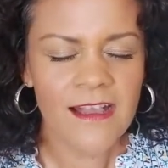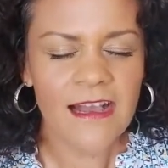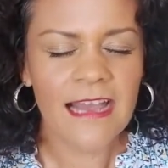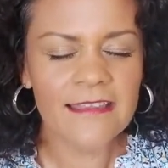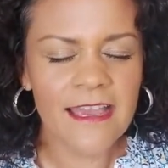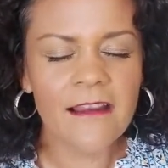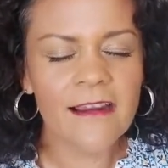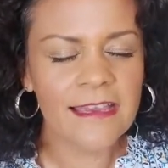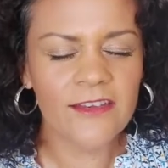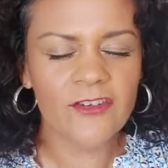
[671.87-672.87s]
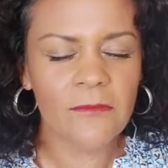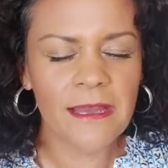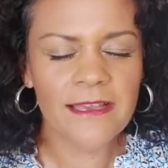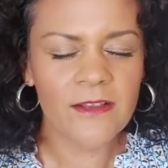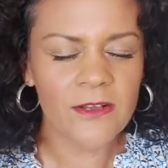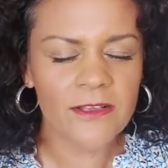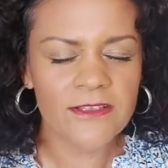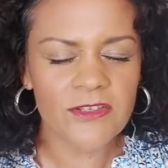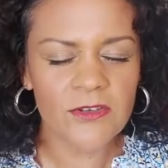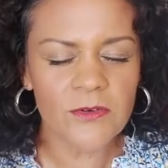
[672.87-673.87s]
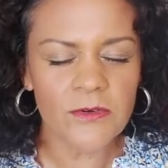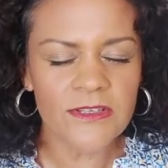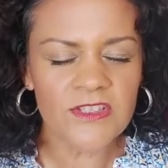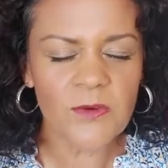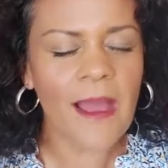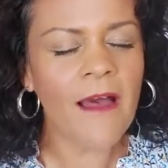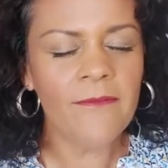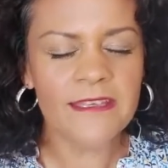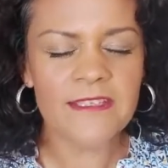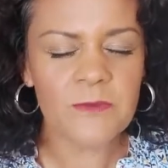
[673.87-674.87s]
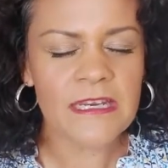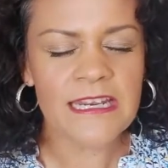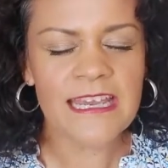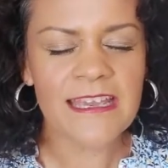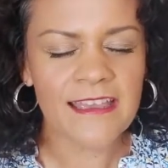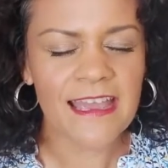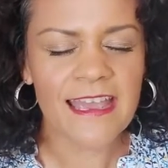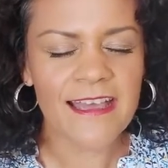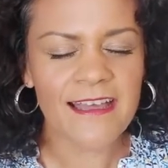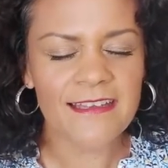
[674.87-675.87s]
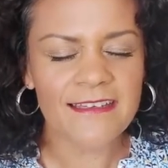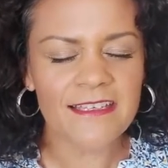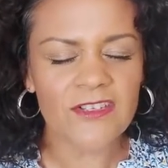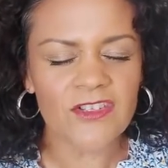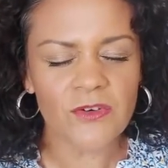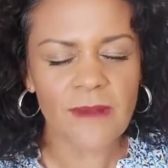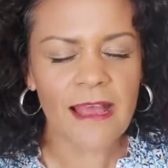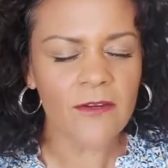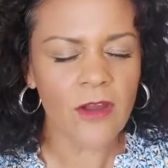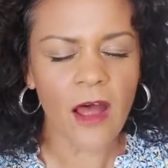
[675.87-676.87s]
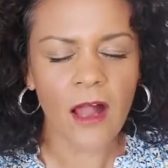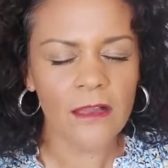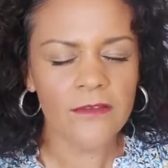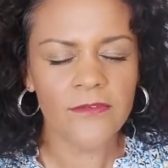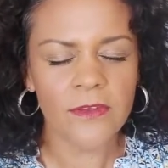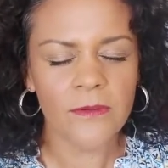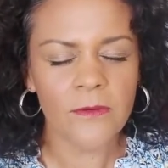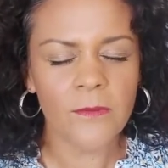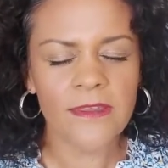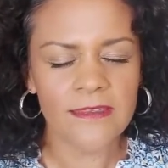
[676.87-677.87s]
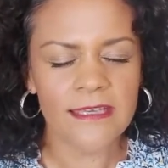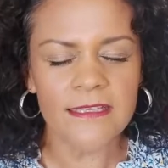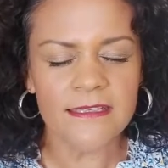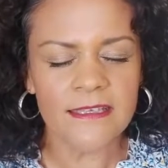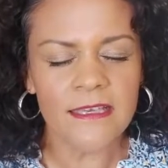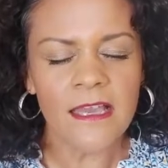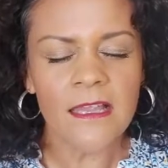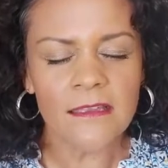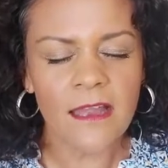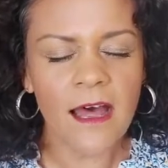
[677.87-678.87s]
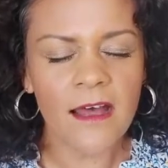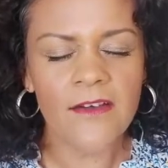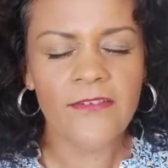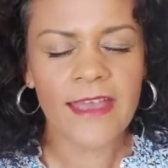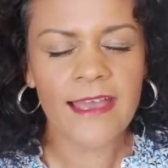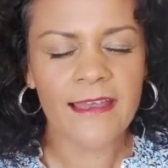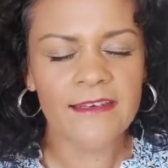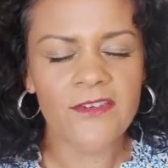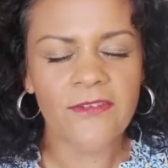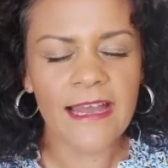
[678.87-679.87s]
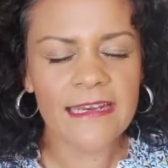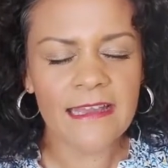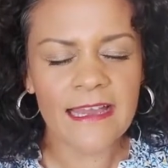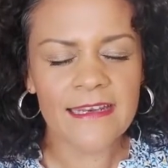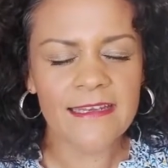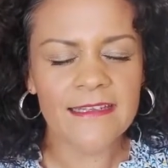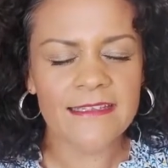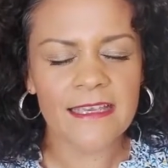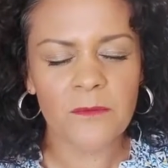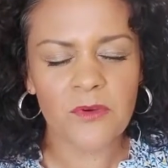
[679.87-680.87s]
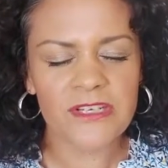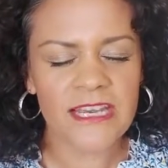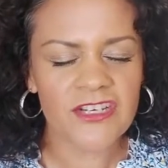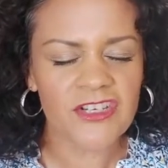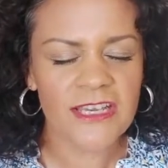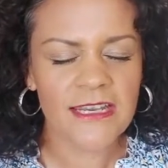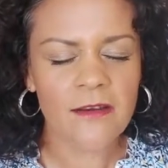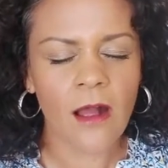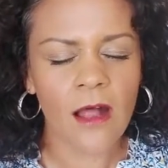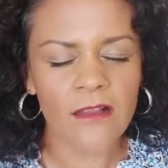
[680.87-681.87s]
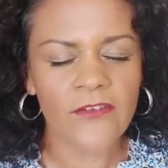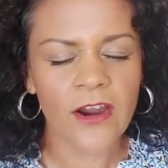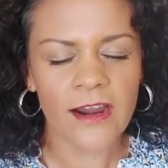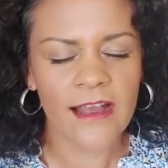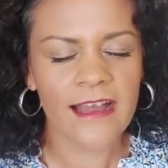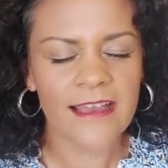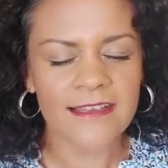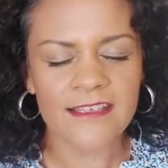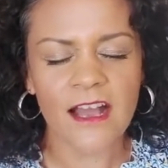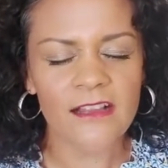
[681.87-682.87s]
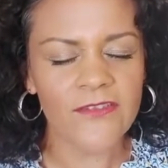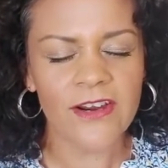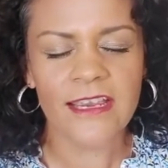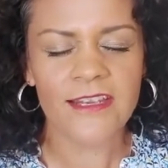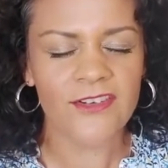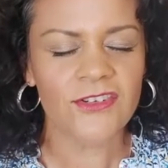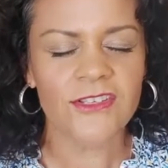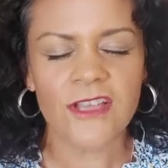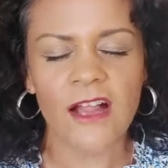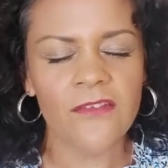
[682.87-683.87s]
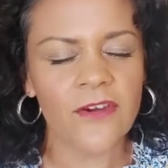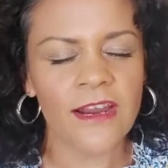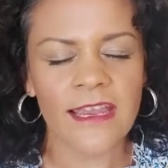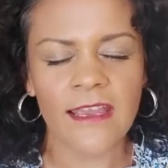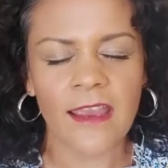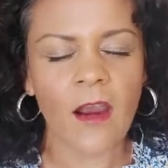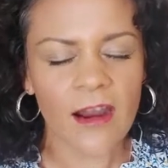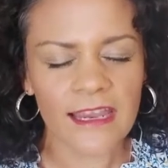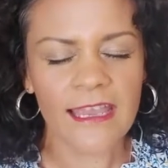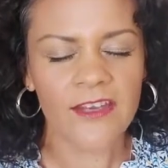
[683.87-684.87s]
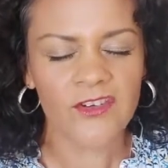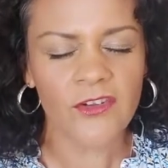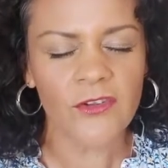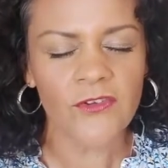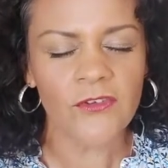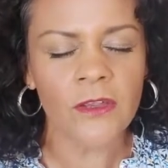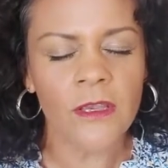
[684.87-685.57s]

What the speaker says: I'd like Archangel Michael to surround this reading and surround all of you with his love and divine guidance and protection, and all of our guides, all of our angels, all of our archangels